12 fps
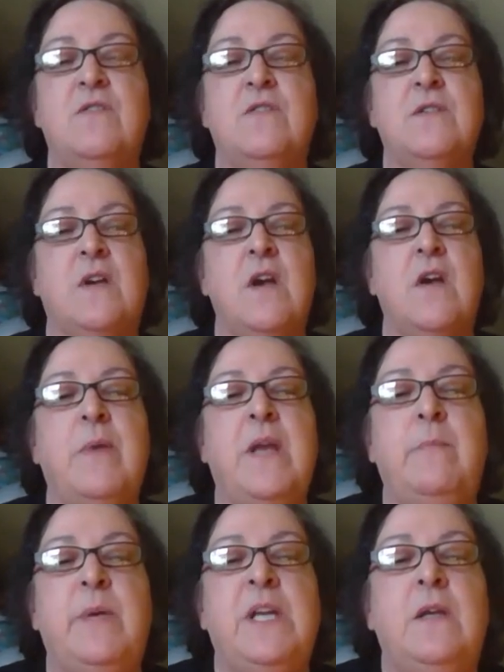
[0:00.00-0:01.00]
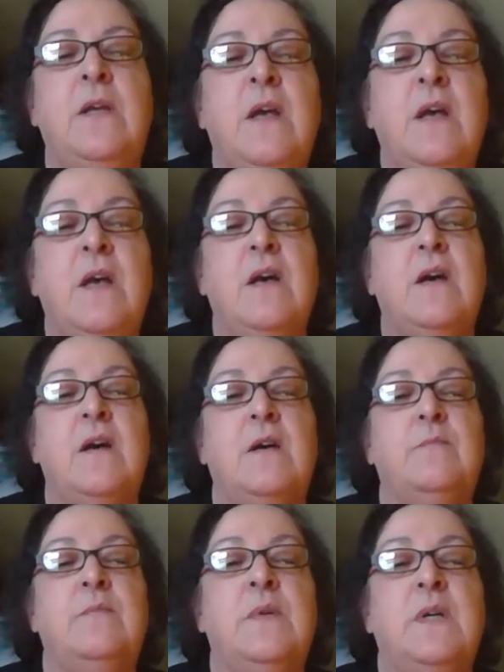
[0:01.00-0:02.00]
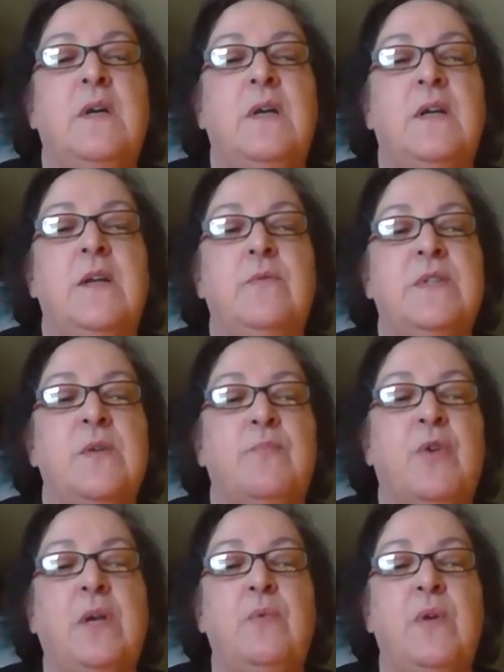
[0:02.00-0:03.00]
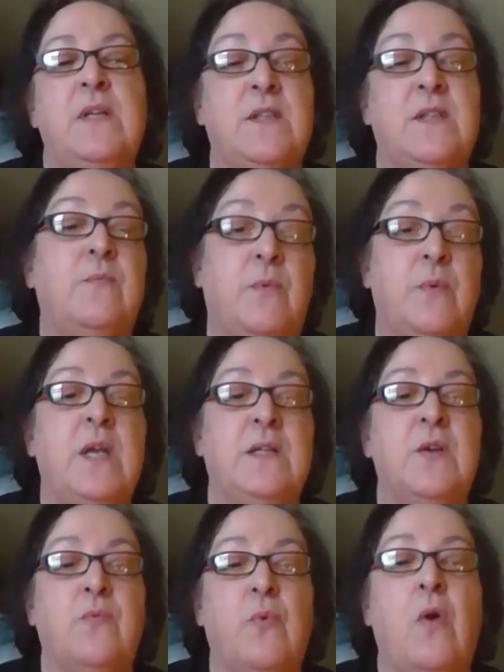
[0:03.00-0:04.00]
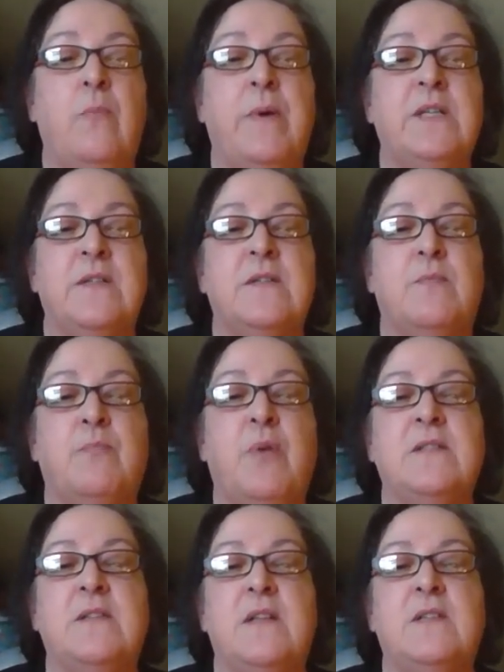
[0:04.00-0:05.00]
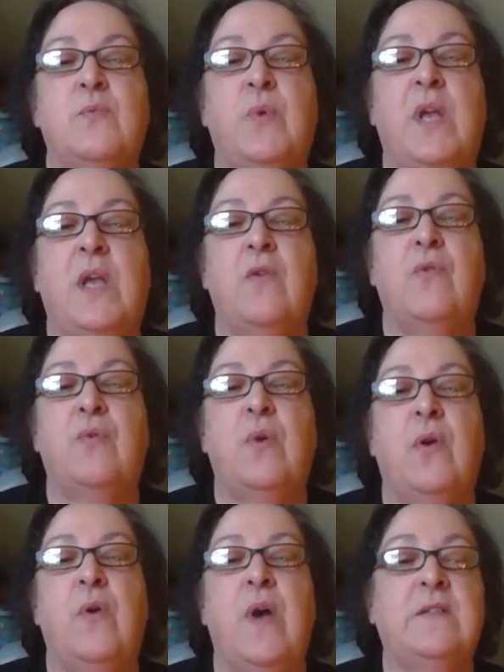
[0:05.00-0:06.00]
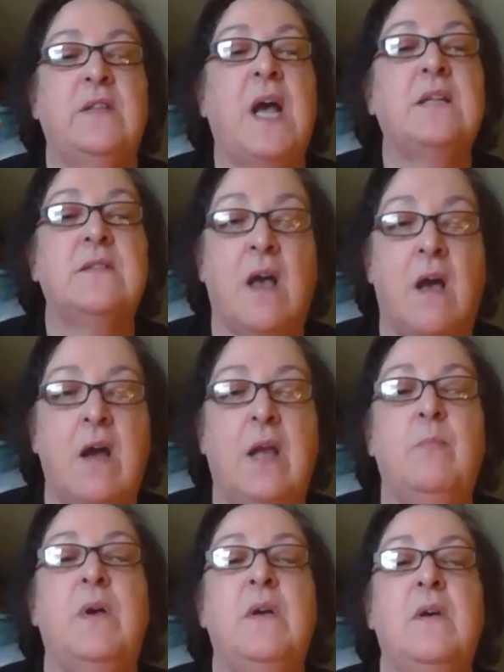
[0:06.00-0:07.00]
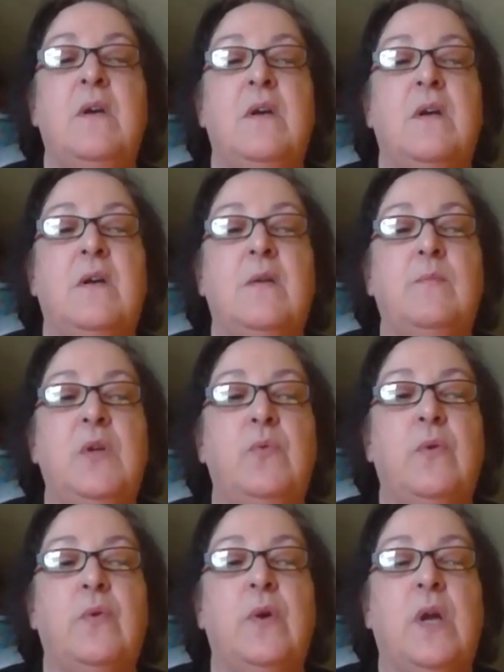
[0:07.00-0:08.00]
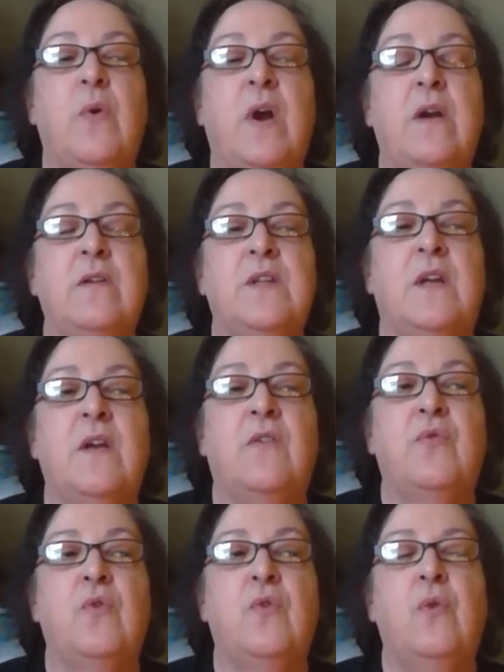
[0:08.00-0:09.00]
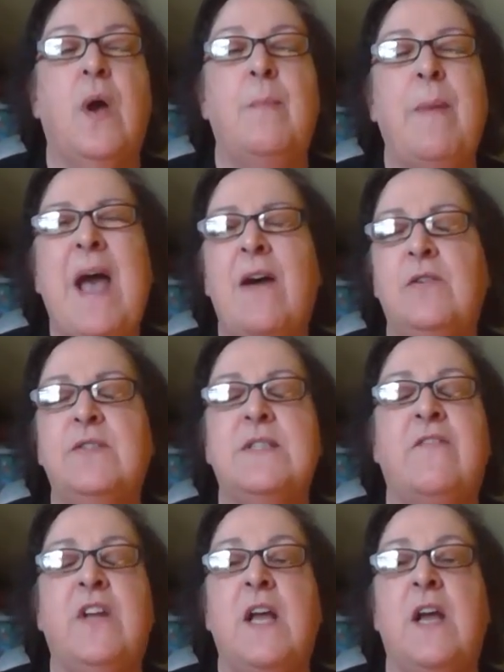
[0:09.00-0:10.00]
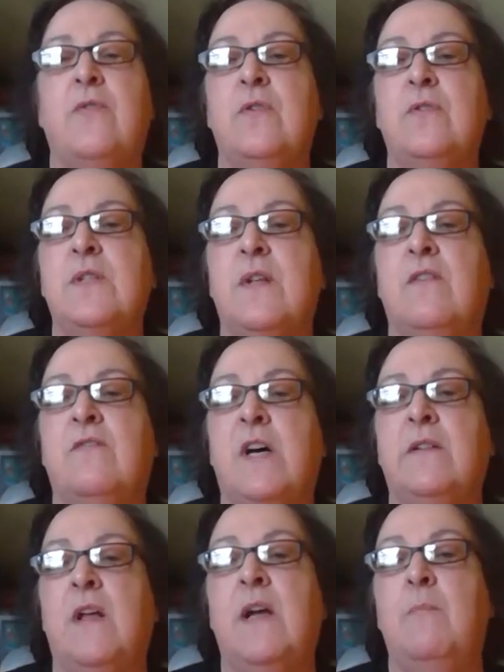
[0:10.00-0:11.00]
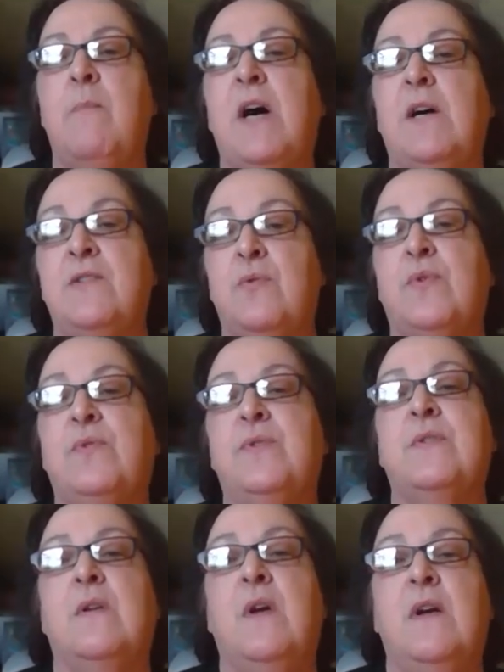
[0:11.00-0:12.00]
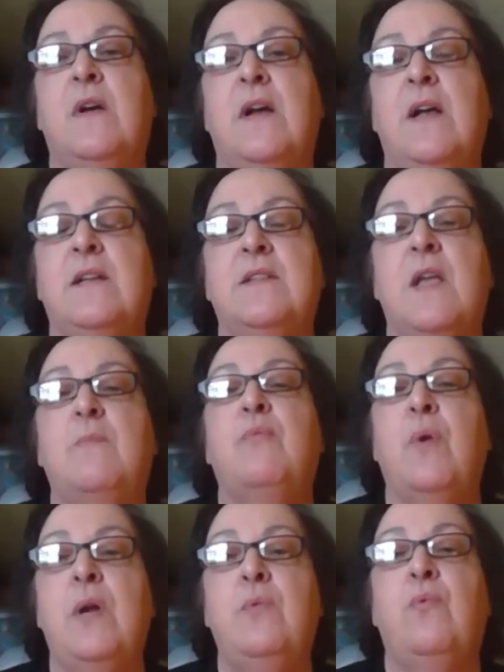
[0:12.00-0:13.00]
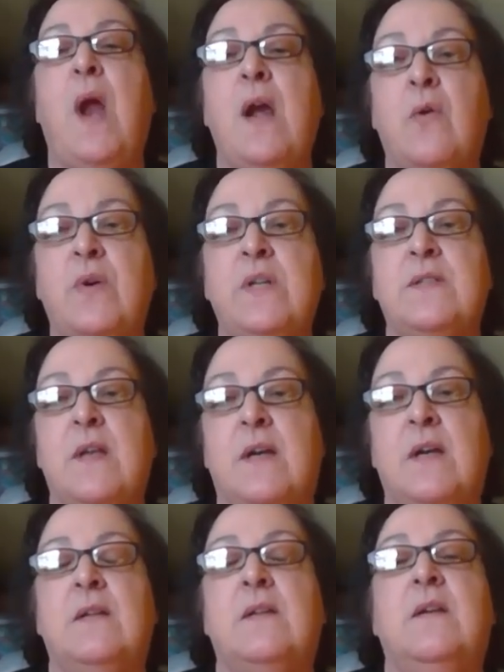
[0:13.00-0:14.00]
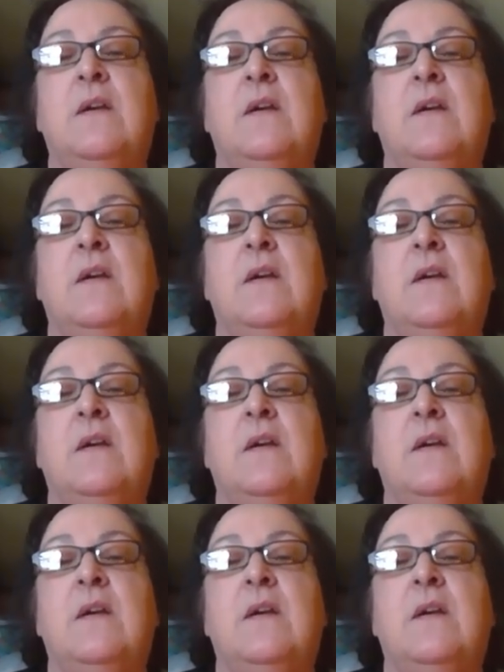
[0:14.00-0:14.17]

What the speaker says: years ago, maybe. It was it's a robust process we go through. At that time, you were required to go through about 7 hours of online modules as a prerequisite